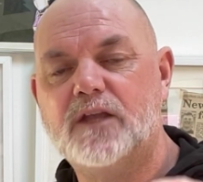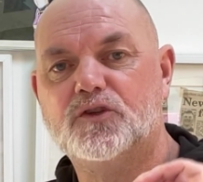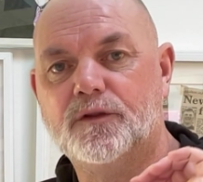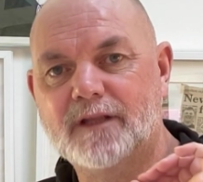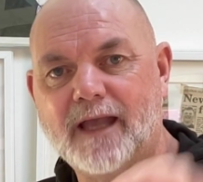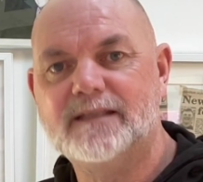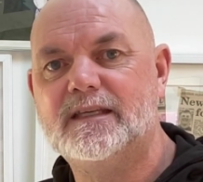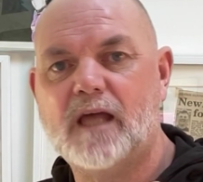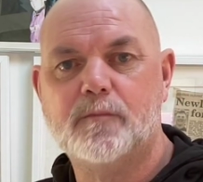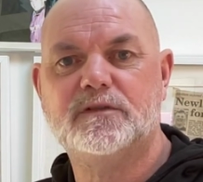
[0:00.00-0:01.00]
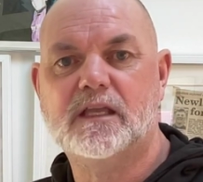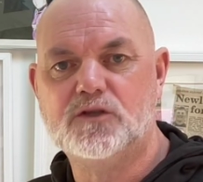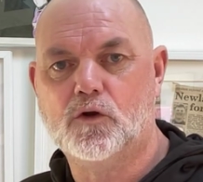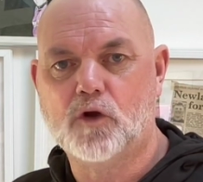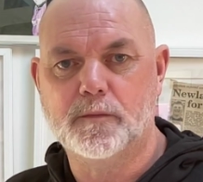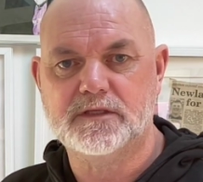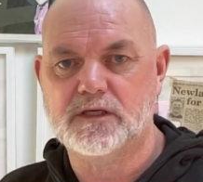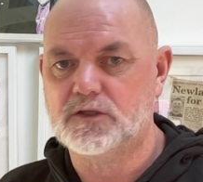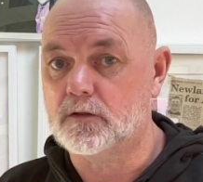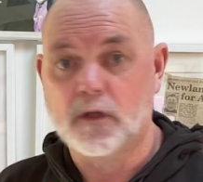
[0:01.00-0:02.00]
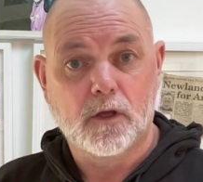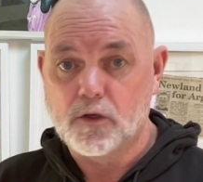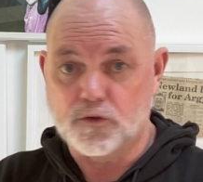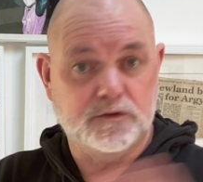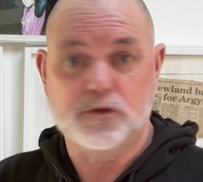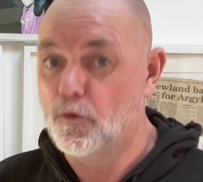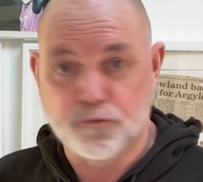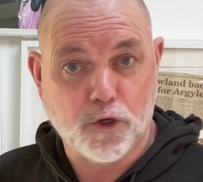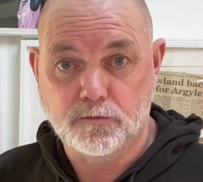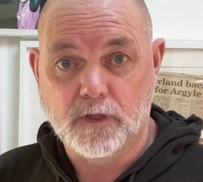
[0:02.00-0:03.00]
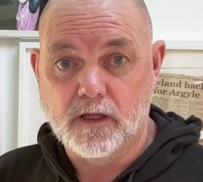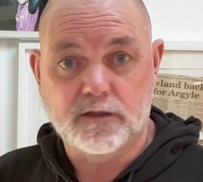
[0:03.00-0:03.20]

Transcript: edge on 99% of your competition because they don't know.